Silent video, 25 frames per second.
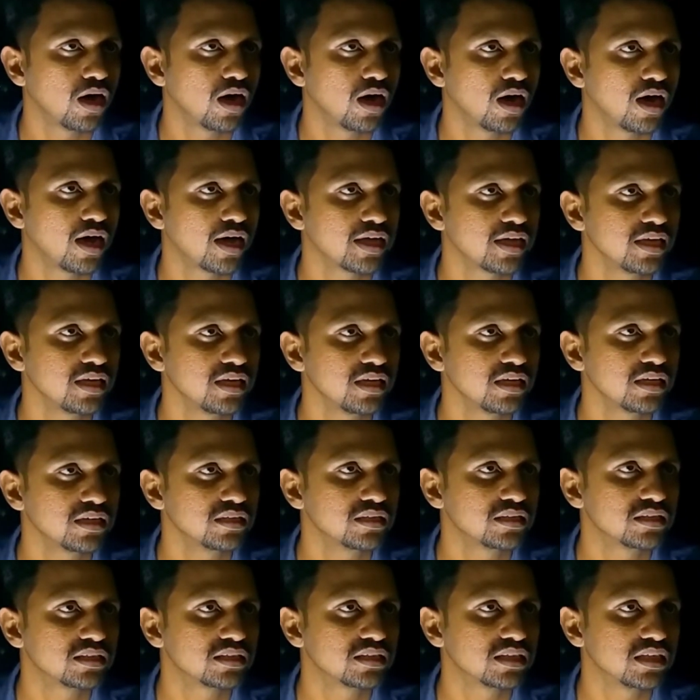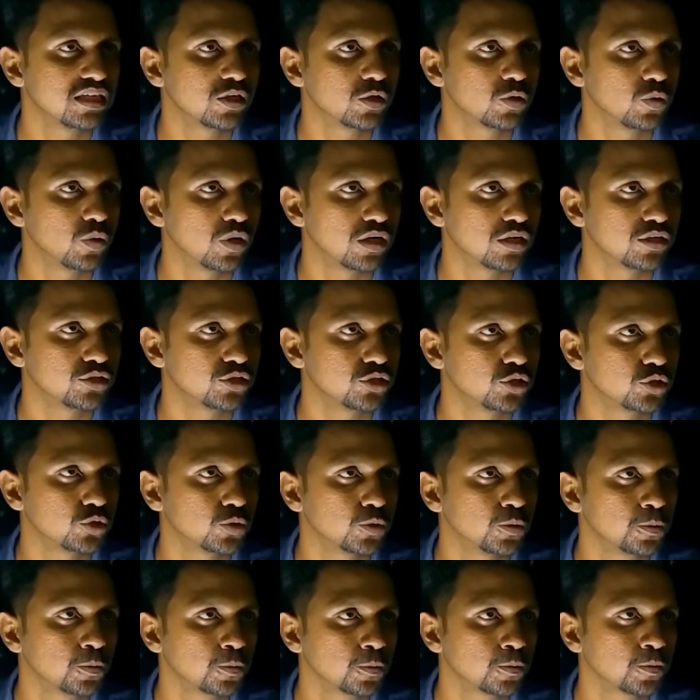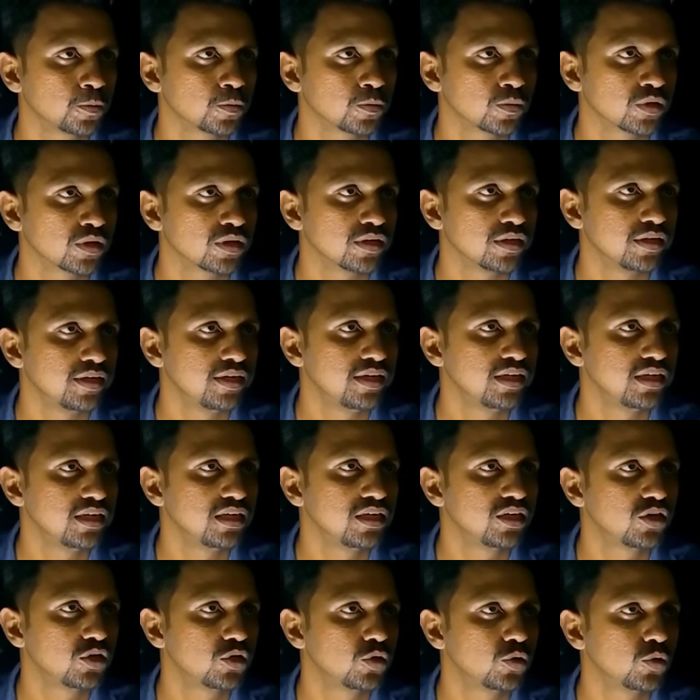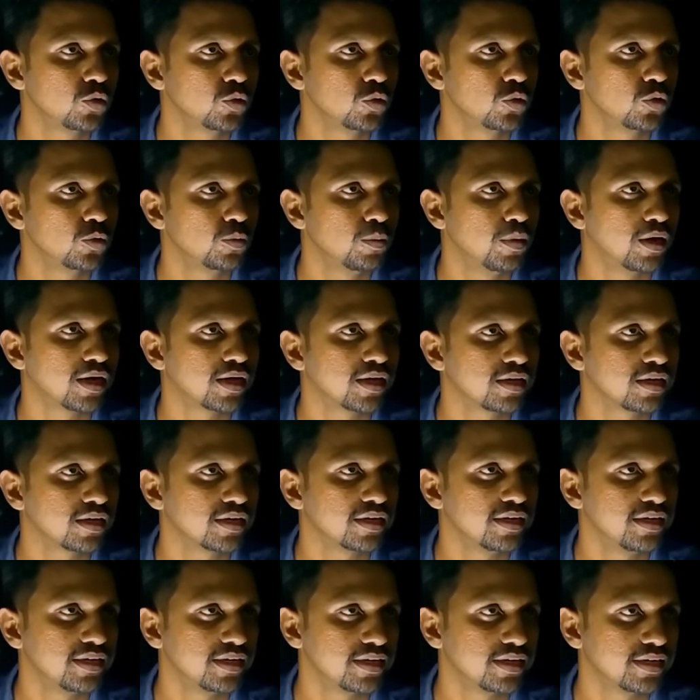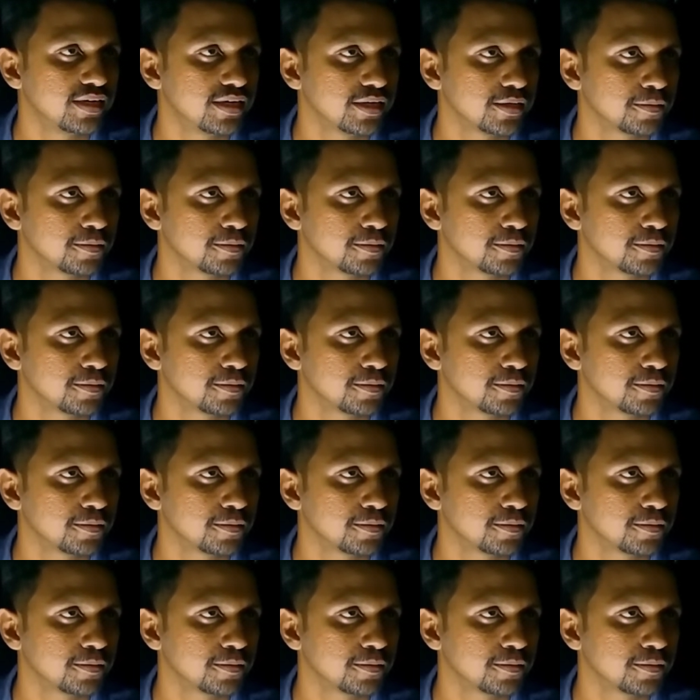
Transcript: I is equal to dq by dt.